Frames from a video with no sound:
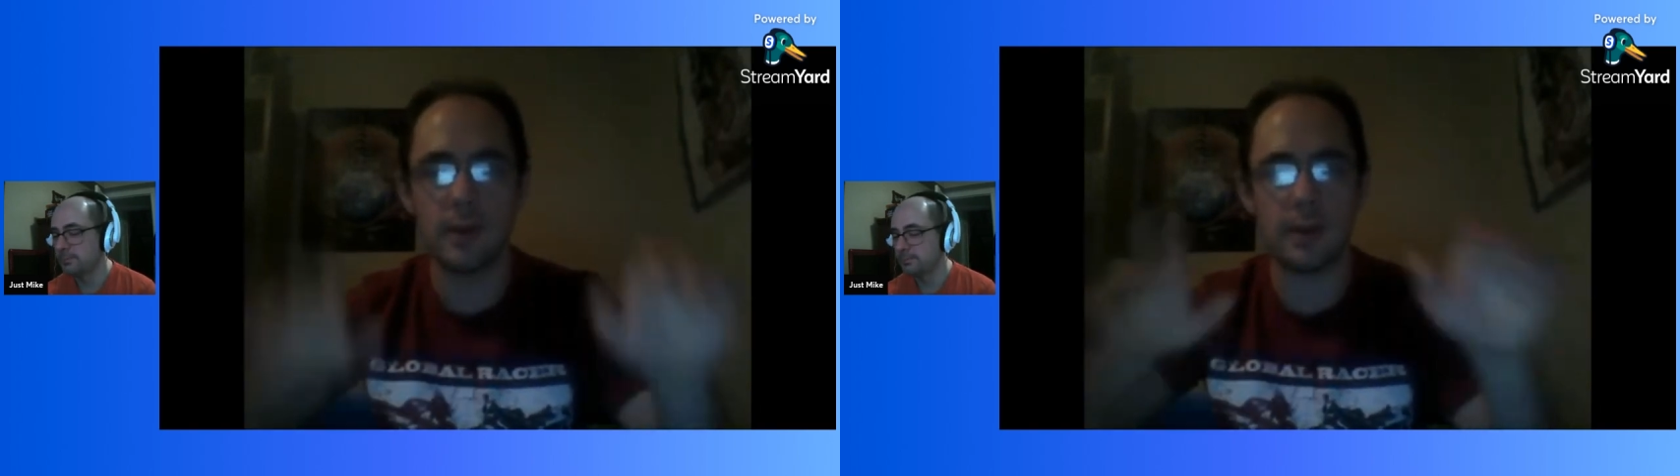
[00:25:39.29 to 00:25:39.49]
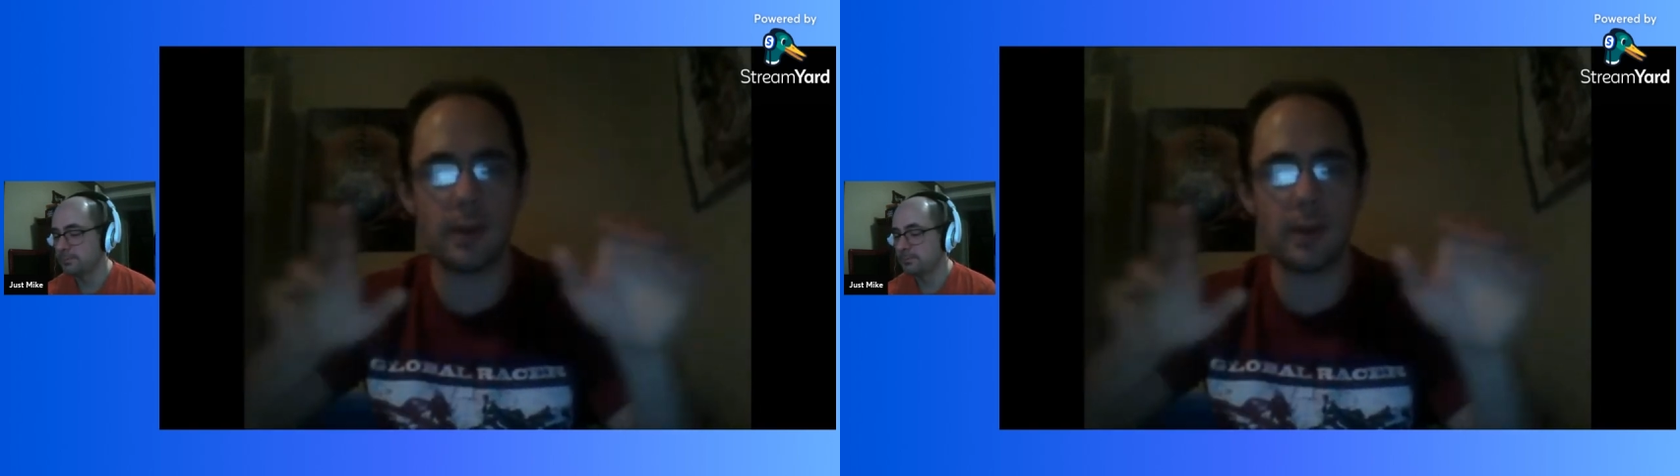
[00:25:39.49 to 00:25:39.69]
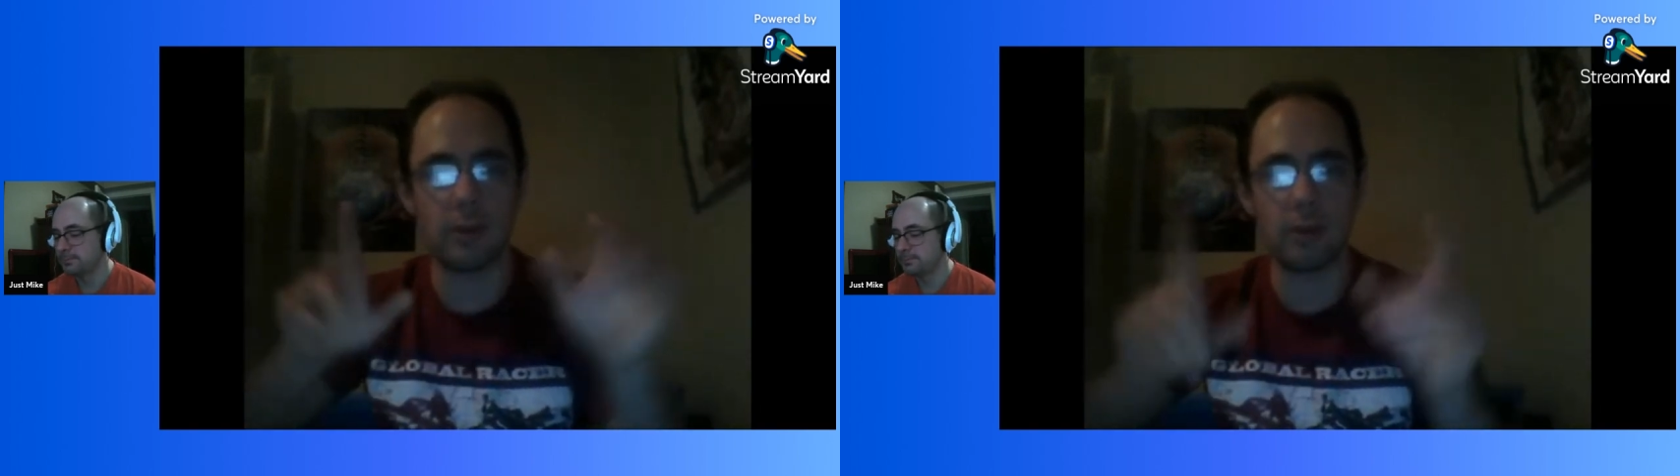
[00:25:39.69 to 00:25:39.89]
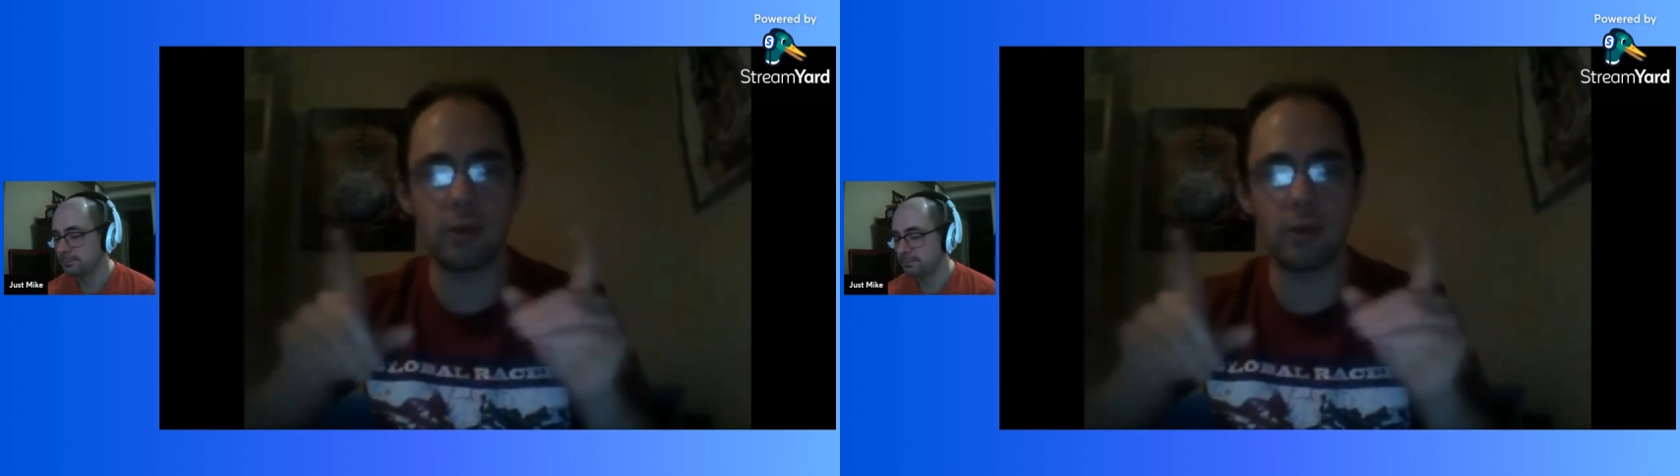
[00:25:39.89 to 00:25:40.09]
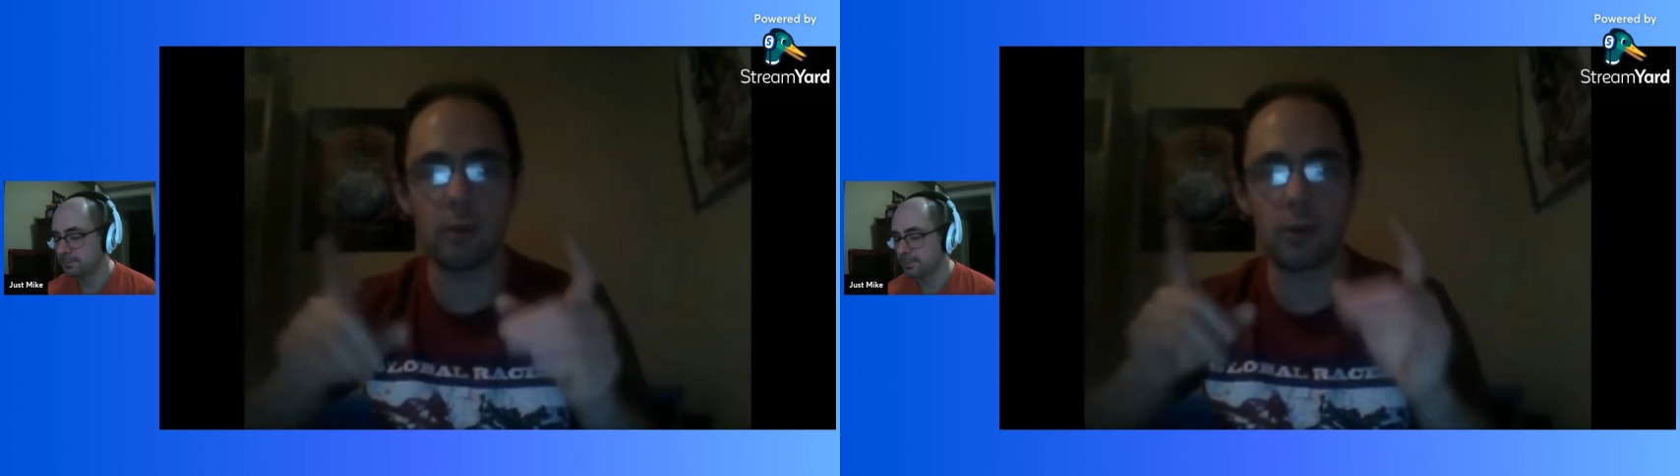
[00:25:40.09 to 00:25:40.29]
and you had the
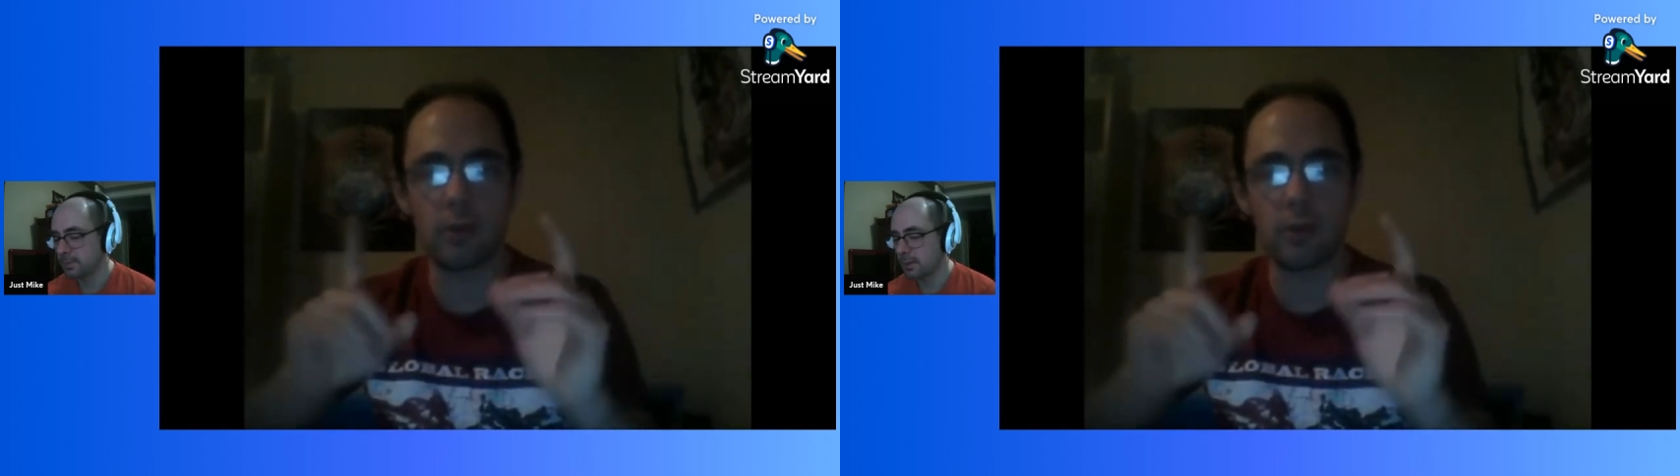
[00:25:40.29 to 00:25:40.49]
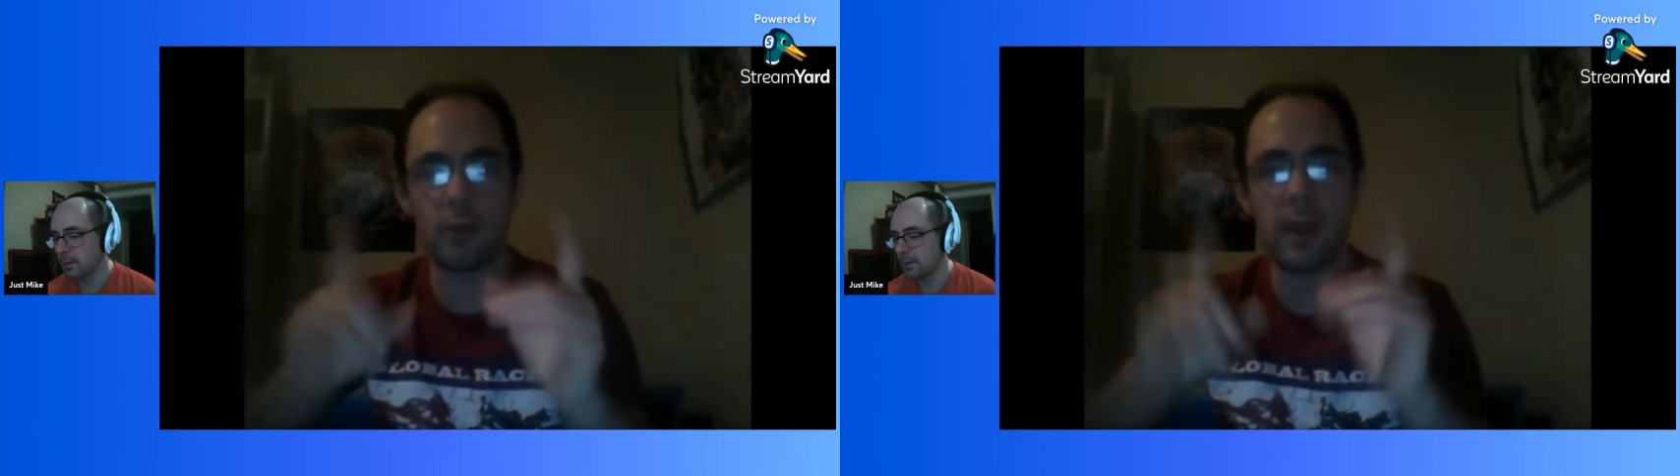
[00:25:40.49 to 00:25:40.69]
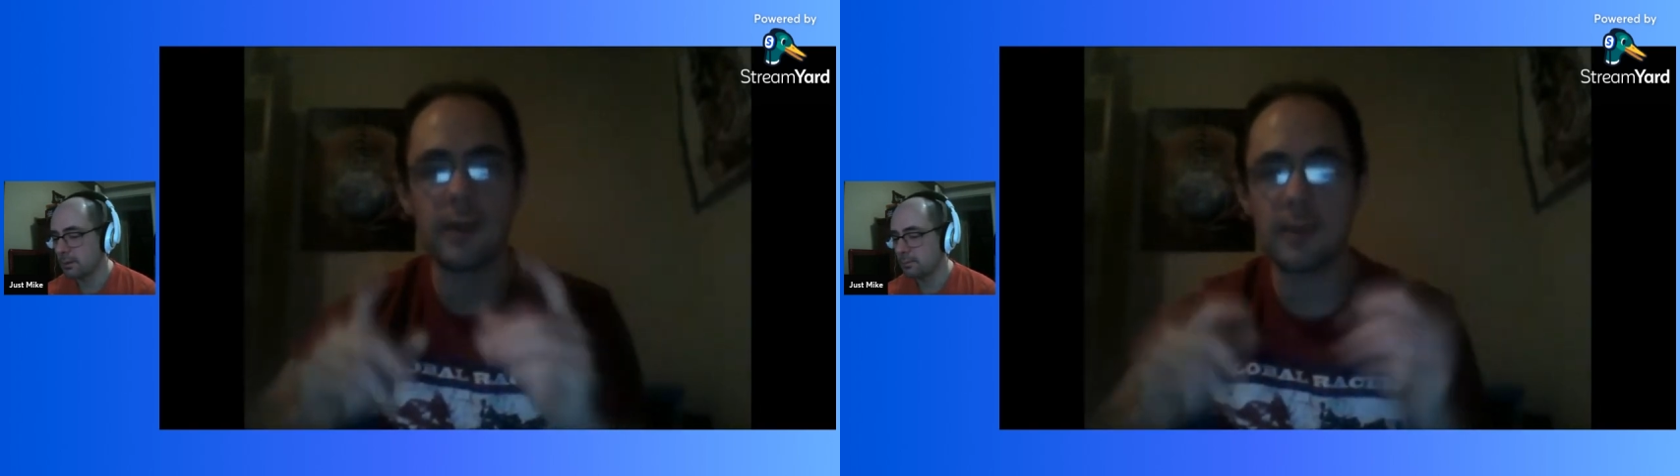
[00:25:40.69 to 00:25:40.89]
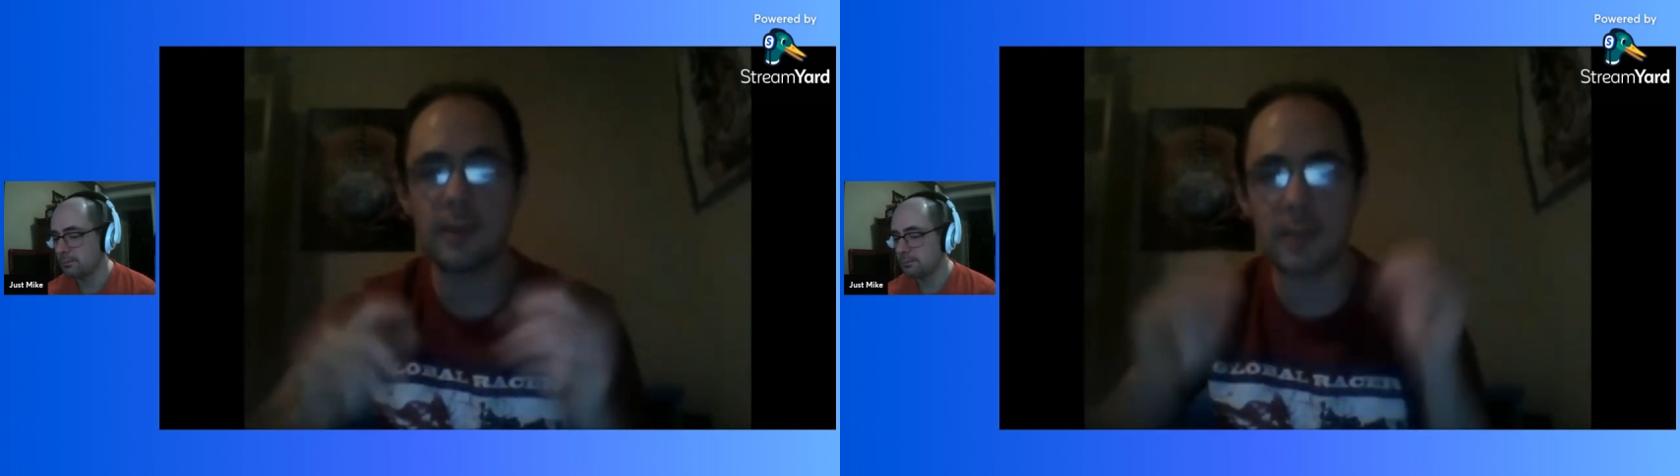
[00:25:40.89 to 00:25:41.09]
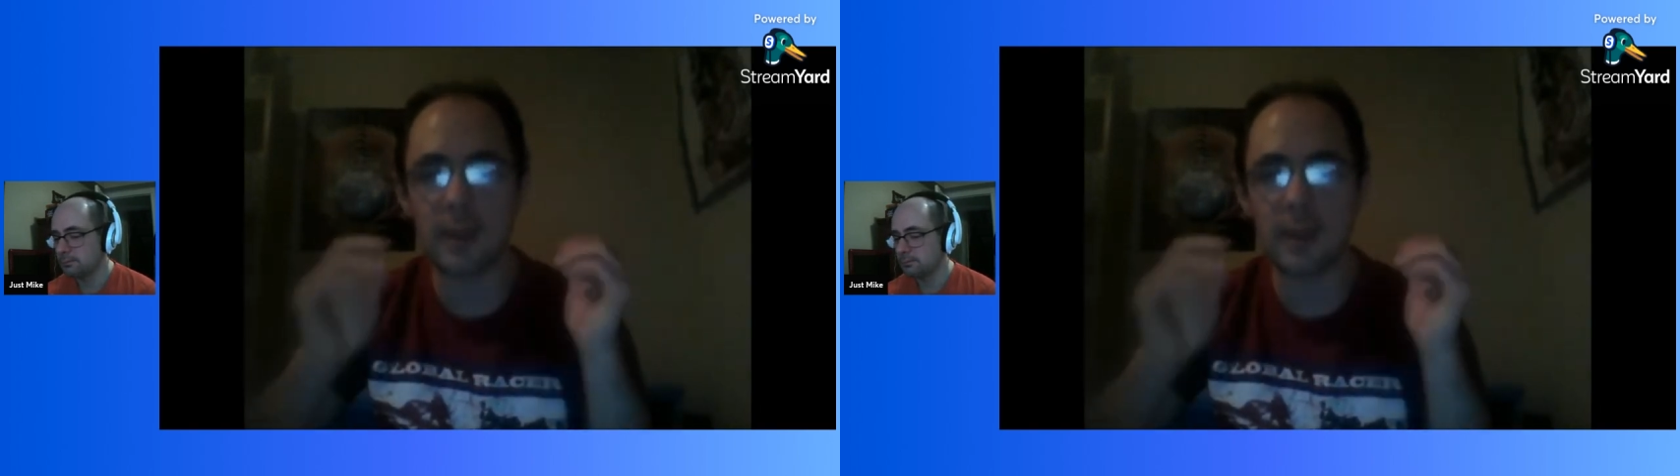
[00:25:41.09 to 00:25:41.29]
two birds flying,
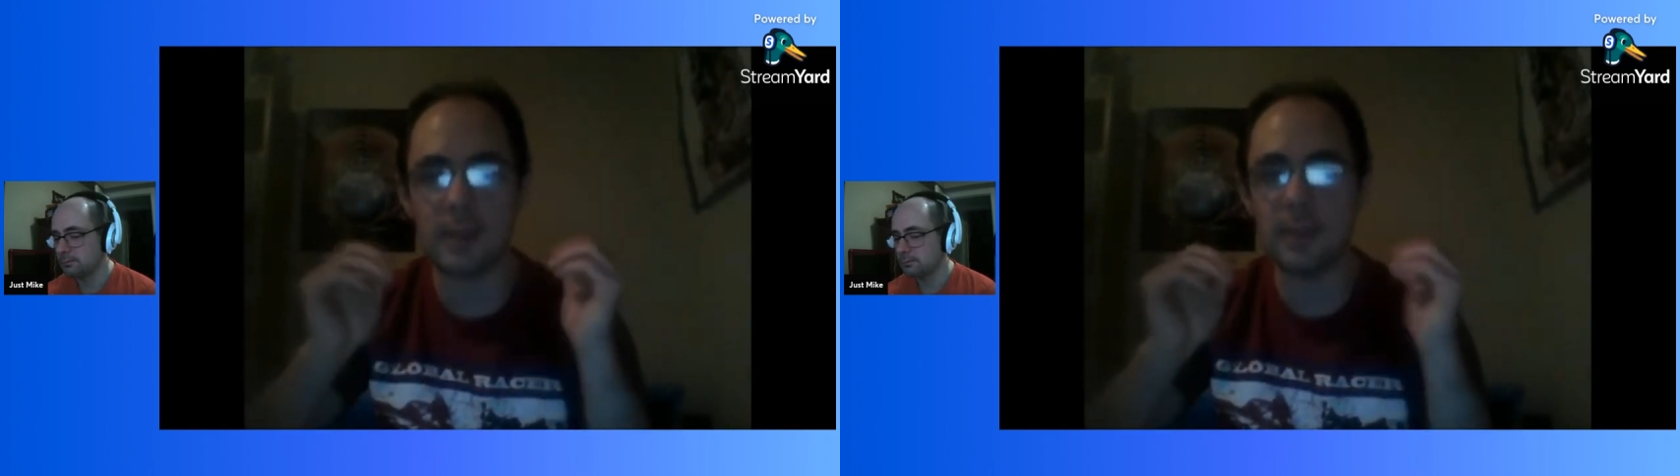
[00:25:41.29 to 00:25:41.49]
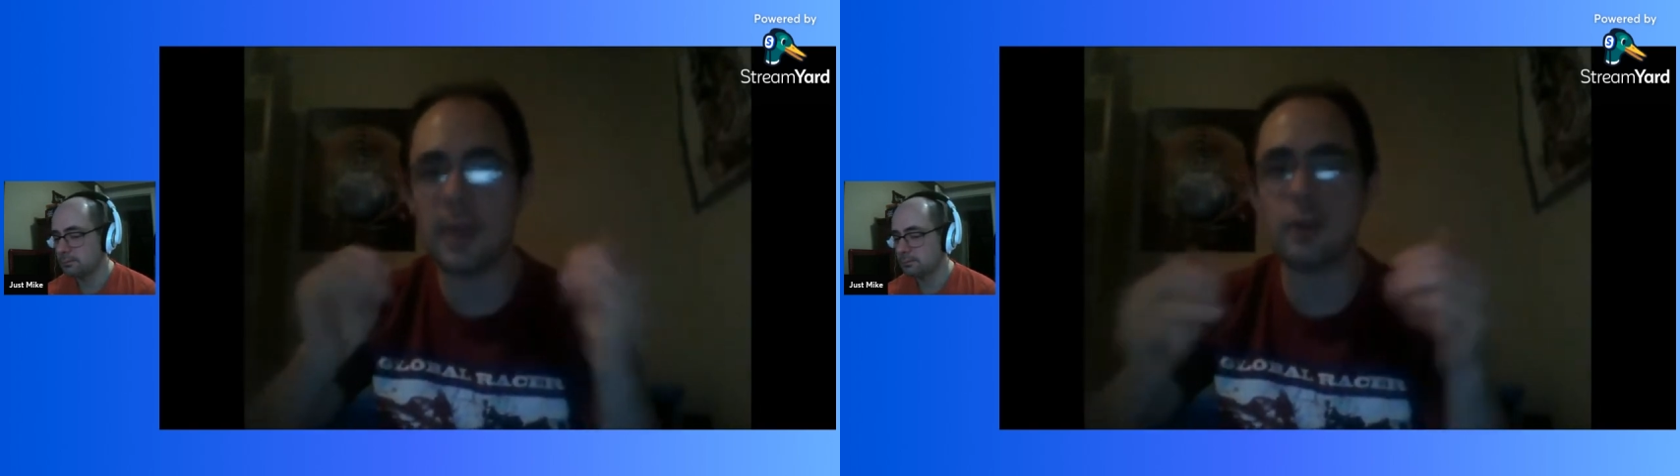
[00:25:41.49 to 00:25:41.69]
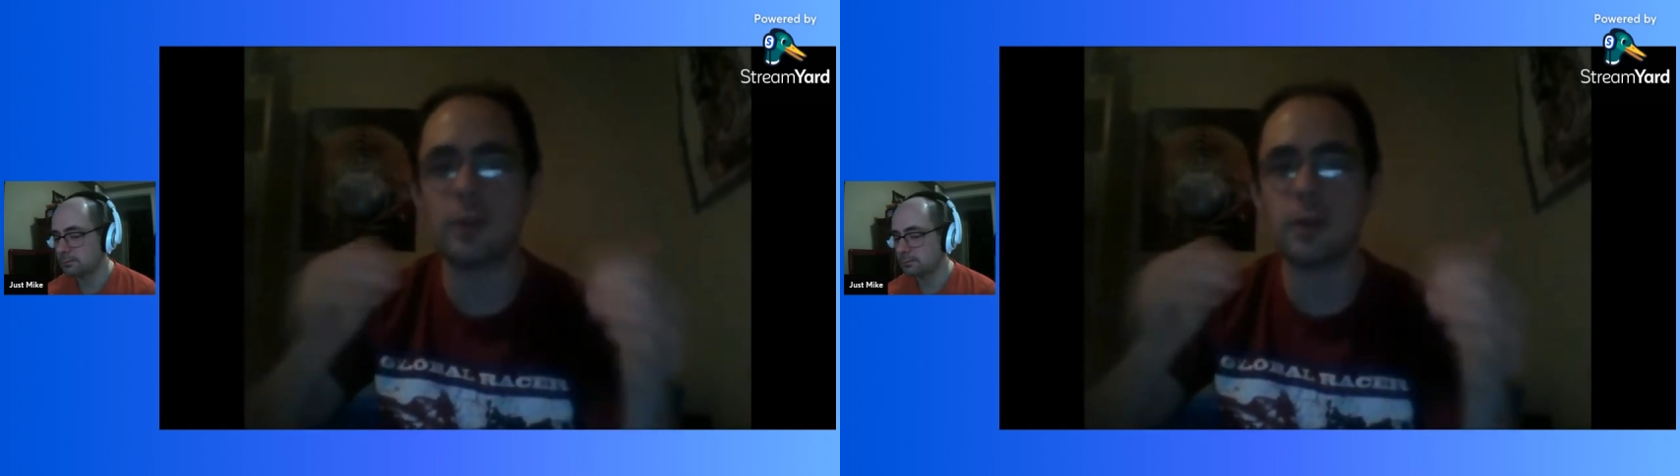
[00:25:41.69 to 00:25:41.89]
that could